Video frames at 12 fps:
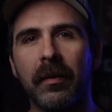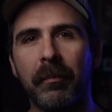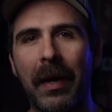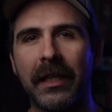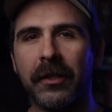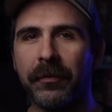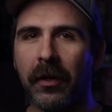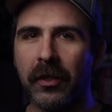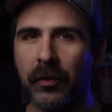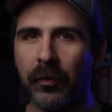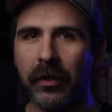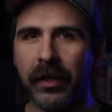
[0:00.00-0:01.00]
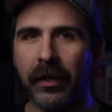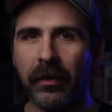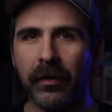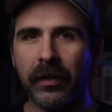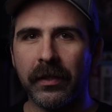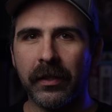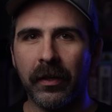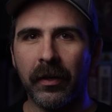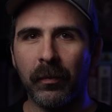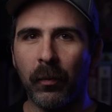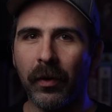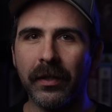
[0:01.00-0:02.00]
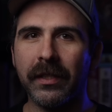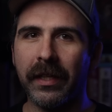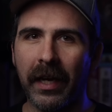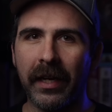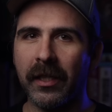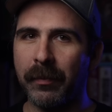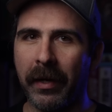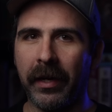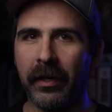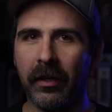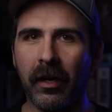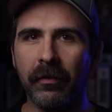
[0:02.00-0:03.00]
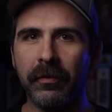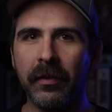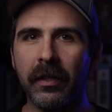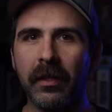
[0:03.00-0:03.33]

Bastion Falk's a real hero this turn. Once again, he's paying off.